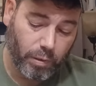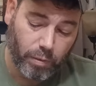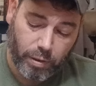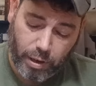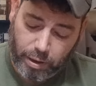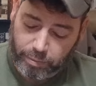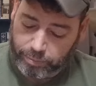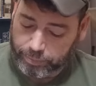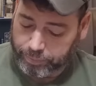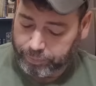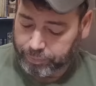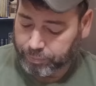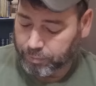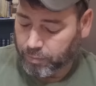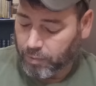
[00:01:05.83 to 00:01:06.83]
Okay.
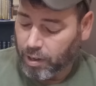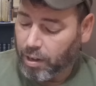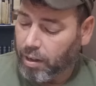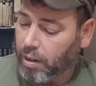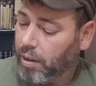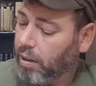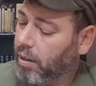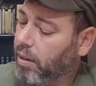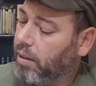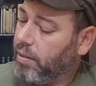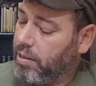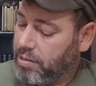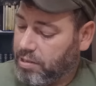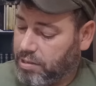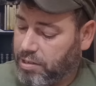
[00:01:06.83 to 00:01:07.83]

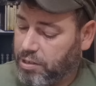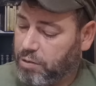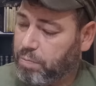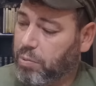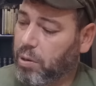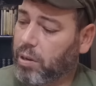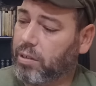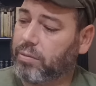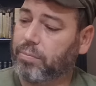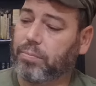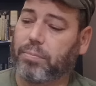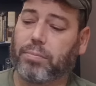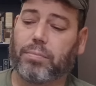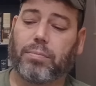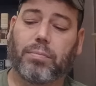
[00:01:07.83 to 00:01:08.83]
This is his book,
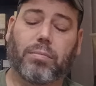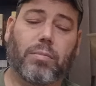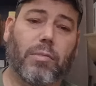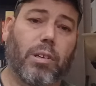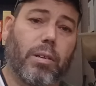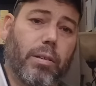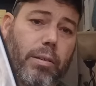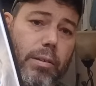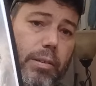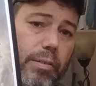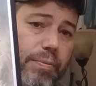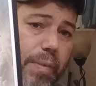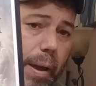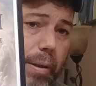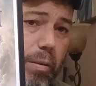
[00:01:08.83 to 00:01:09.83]
The
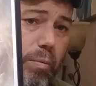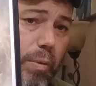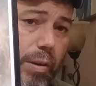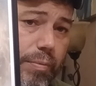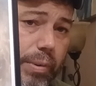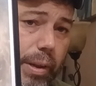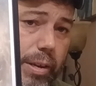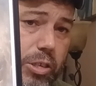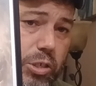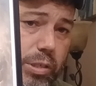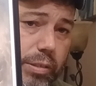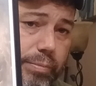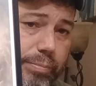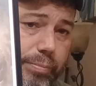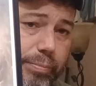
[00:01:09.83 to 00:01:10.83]
Final
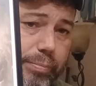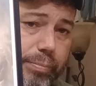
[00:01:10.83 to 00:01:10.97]
Revelation.